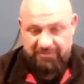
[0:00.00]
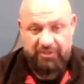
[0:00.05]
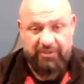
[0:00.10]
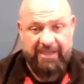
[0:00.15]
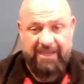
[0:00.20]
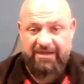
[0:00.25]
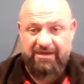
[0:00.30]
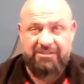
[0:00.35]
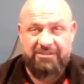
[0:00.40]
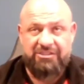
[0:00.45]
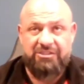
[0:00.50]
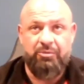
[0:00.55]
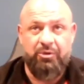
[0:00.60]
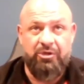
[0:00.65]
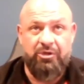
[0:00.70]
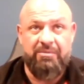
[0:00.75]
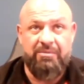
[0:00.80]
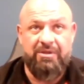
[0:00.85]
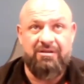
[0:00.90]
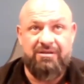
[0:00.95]
So you can't
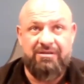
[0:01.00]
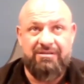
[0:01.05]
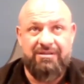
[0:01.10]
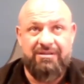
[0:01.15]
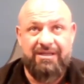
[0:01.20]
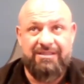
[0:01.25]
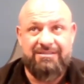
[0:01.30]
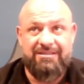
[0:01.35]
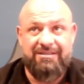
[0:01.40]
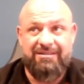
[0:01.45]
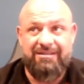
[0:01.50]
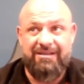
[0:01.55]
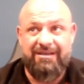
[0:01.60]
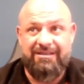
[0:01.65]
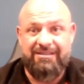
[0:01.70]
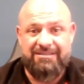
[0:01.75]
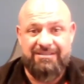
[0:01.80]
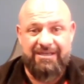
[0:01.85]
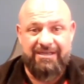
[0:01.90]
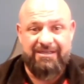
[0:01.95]
unspoil milk. That's the
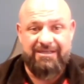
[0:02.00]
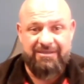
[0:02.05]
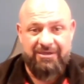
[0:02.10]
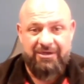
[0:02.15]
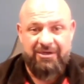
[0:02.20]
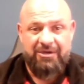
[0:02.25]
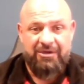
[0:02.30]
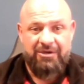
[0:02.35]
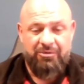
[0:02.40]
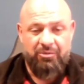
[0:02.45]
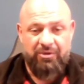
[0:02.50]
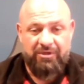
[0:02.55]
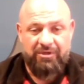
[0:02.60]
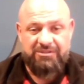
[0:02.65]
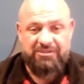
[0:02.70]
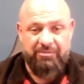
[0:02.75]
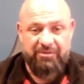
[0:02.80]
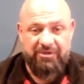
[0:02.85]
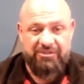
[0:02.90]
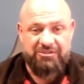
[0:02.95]
thing, is like when
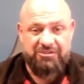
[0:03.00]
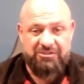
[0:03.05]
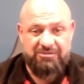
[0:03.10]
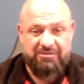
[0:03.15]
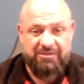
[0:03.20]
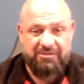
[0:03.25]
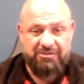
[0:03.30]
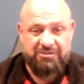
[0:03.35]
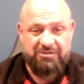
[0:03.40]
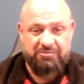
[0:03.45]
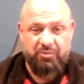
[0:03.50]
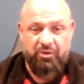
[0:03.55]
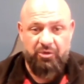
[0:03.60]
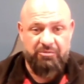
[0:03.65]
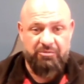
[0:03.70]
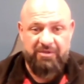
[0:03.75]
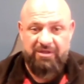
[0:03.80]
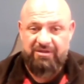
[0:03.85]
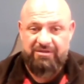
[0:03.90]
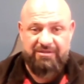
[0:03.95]
somebody's
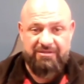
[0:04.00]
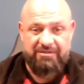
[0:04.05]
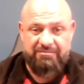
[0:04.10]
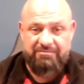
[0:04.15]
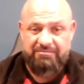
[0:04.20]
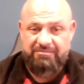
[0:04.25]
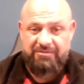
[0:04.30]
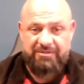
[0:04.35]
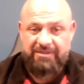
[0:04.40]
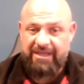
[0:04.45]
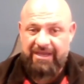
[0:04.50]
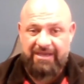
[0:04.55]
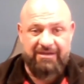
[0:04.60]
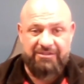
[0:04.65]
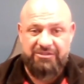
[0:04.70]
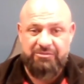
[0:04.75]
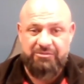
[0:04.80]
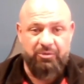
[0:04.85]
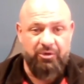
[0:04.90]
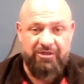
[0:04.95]
spoiled milk, you can't
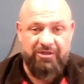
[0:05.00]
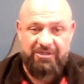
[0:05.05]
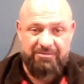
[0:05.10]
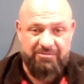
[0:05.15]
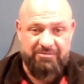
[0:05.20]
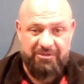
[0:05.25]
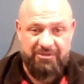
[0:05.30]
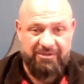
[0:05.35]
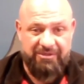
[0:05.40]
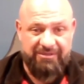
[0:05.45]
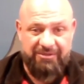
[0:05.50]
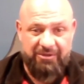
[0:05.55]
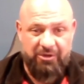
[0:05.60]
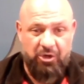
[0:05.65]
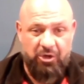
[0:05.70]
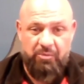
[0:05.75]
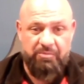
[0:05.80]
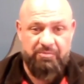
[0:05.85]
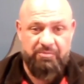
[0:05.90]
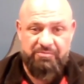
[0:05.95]
unspoil them. You can
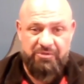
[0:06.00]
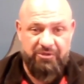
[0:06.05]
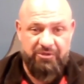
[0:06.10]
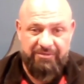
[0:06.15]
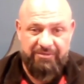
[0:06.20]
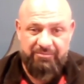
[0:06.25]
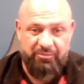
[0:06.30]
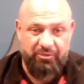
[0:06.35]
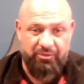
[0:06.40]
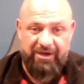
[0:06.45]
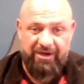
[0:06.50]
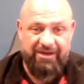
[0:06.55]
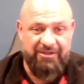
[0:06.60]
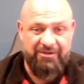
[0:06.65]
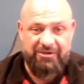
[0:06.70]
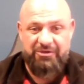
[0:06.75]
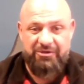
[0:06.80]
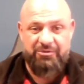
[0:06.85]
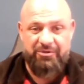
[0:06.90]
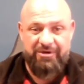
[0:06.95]
hope, you can
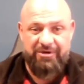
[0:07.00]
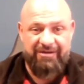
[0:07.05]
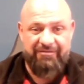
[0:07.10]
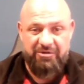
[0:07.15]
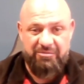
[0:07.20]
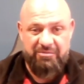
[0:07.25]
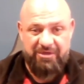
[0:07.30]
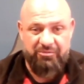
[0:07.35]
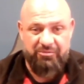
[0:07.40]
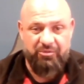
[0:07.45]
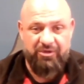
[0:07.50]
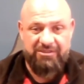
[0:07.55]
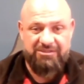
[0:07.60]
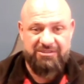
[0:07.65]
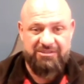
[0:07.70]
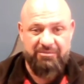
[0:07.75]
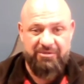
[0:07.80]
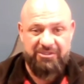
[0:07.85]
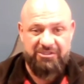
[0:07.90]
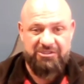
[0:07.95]
pray, you can do whatever, but
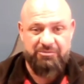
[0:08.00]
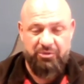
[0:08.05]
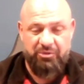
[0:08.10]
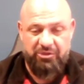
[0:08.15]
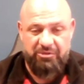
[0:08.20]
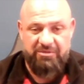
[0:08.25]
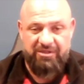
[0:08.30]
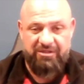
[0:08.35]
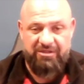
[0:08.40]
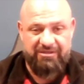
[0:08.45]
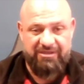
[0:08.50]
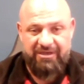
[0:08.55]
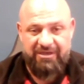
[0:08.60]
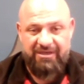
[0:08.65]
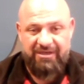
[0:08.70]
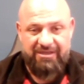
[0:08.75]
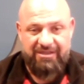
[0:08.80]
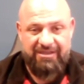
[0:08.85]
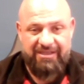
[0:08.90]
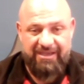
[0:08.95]
once somebody's spoiled milk,
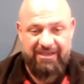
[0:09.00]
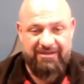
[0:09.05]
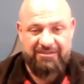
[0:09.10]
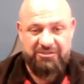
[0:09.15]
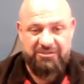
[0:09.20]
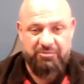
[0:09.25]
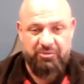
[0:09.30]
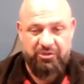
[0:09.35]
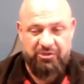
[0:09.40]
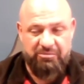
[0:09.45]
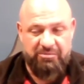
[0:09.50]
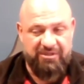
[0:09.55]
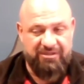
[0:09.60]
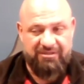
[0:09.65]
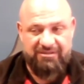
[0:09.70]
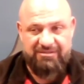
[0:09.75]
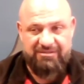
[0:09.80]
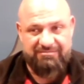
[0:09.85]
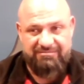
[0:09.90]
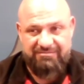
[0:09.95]
you can't unspoil
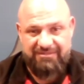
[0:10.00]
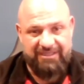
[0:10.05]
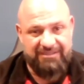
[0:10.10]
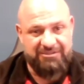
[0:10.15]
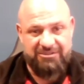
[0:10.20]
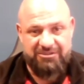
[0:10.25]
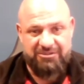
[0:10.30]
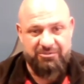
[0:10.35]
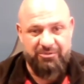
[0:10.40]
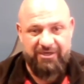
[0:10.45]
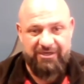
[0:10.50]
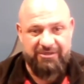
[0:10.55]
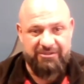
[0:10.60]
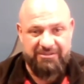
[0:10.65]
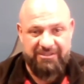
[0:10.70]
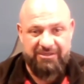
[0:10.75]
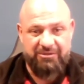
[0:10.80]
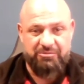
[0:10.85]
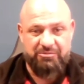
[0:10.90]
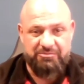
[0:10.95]
milk. And that's just the way it
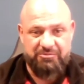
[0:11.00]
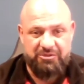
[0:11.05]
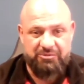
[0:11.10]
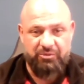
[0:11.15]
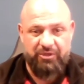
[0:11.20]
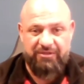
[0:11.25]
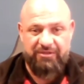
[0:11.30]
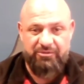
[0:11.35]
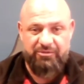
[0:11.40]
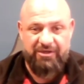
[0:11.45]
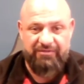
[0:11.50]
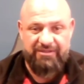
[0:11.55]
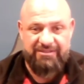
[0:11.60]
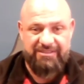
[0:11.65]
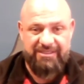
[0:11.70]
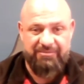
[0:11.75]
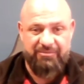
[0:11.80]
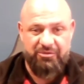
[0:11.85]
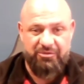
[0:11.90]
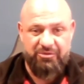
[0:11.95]
goes. It'll spread throughout the
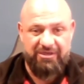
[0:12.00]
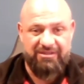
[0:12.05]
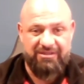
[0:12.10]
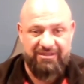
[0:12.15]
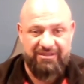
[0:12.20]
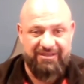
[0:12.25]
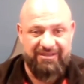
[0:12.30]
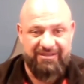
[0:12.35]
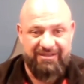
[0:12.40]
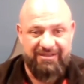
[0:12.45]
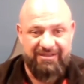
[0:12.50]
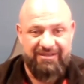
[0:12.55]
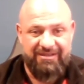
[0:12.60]
team quickly.